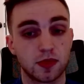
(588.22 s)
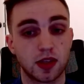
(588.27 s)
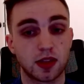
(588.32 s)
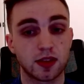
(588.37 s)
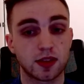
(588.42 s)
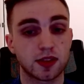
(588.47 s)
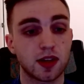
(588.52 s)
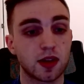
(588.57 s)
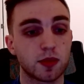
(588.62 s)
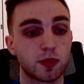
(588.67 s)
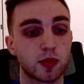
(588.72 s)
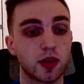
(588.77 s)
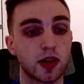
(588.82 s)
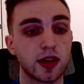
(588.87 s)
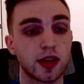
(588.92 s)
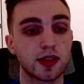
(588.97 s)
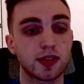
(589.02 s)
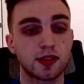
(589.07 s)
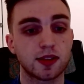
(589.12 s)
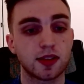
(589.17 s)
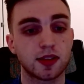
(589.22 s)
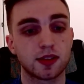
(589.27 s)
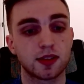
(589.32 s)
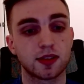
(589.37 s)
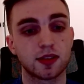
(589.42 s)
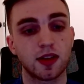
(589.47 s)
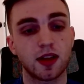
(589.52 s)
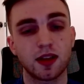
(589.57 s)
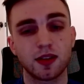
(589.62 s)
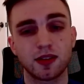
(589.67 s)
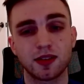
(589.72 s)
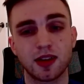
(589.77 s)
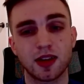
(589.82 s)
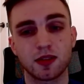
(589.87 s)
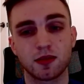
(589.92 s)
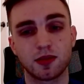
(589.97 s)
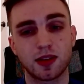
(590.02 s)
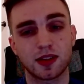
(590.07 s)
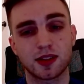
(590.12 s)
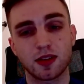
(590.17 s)
stock price. That's not
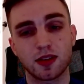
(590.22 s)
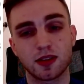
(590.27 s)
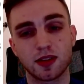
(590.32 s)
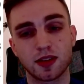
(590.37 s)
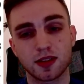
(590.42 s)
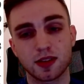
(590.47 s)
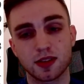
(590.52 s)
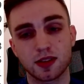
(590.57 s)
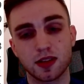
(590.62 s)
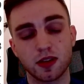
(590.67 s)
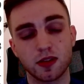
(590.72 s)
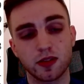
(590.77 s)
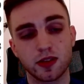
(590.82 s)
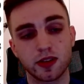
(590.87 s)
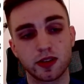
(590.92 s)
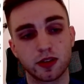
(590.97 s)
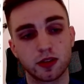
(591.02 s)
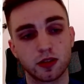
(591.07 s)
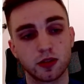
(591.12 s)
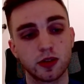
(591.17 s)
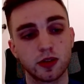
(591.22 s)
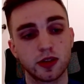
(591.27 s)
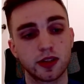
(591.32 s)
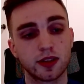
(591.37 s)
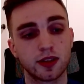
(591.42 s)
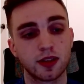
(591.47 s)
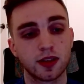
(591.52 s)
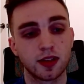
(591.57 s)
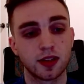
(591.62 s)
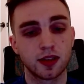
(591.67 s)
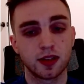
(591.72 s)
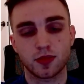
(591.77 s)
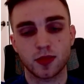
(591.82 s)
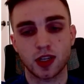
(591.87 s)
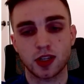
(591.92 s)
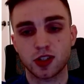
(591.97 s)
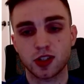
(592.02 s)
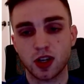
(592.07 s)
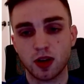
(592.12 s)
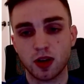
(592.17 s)
necessarily including
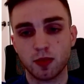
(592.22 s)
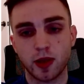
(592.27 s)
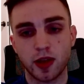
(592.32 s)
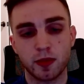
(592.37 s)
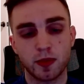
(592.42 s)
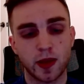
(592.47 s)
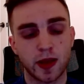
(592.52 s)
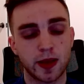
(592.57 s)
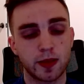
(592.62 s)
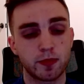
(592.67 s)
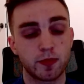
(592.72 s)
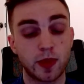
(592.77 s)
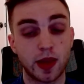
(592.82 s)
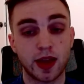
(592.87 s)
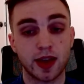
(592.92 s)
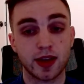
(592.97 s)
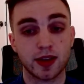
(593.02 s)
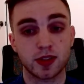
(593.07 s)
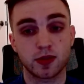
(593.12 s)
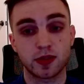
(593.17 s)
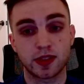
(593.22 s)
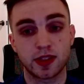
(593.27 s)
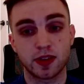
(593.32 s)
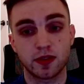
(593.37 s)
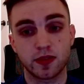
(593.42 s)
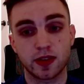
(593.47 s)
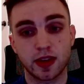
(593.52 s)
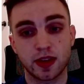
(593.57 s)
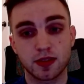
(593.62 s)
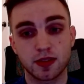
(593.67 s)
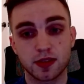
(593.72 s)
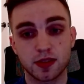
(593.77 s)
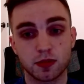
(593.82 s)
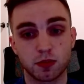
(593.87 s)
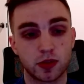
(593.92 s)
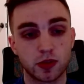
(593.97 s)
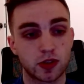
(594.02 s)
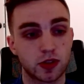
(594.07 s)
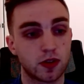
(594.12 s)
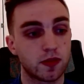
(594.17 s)
share buybacks or dividends,
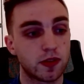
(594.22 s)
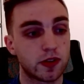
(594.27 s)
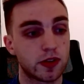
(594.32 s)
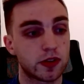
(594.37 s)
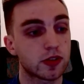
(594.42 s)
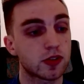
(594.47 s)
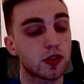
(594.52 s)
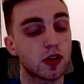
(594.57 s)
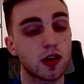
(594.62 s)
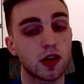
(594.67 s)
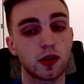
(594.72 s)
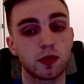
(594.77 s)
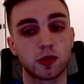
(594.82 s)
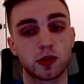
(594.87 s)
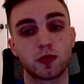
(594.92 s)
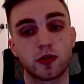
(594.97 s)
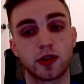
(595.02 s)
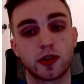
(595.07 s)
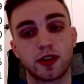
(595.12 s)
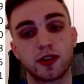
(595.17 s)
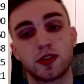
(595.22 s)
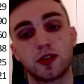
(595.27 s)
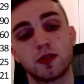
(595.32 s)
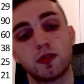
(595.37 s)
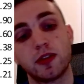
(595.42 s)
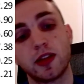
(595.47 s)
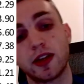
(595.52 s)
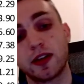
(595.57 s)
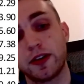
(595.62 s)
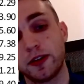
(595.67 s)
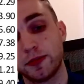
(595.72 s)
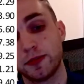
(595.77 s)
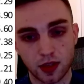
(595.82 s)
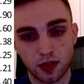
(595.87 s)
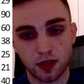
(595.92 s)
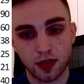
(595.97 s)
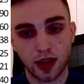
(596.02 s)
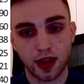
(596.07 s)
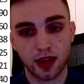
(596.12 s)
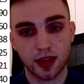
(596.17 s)
which are very strong, which we'll get into later.
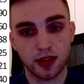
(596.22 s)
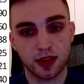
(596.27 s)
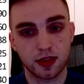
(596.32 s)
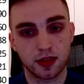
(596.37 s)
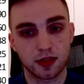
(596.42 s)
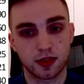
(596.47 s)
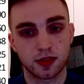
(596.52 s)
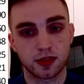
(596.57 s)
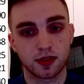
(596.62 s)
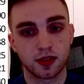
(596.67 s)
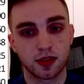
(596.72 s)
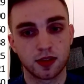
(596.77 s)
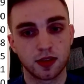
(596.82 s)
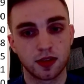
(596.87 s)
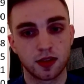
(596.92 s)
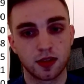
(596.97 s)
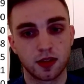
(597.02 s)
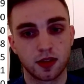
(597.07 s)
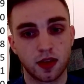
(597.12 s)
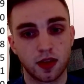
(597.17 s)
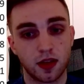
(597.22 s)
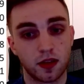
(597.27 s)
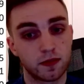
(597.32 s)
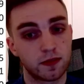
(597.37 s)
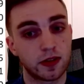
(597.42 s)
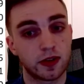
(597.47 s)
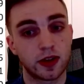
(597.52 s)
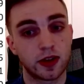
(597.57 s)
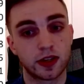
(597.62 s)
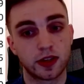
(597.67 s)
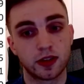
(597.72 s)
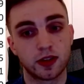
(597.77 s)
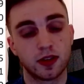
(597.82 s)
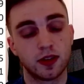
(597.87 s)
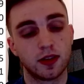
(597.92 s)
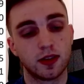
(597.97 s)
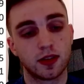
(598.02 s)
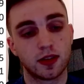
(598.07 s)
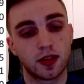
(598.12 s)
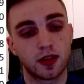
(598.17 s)
That is a very
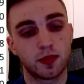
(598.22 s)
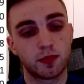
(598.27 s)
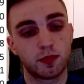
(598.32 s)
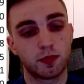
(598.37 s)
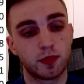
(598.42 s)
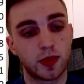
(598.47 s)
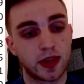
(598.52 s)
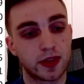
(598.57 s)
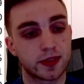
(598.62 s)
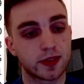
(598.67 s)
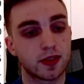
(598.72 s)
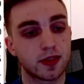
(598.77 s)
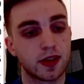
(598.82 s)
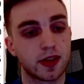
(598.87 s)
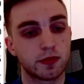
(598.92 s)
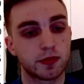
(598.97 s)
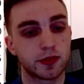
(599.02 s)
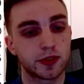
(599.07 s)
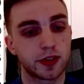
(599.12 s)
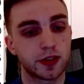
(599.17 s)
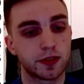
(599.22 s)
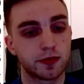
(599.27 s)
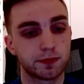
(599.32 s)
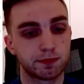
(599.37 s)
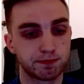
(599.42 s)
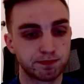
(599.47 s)
good baseline return.